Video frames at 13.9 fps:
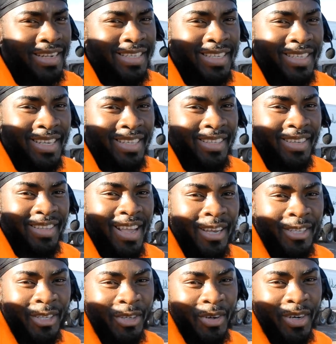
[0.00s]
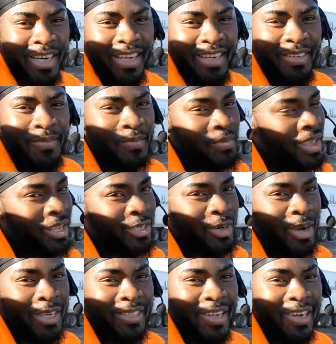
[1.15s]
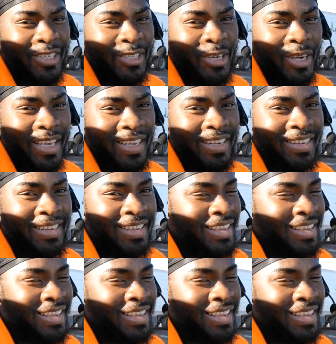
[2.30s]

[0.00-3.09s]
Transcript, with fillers: this is it. So thanks for tuning in. TriStars Trucking.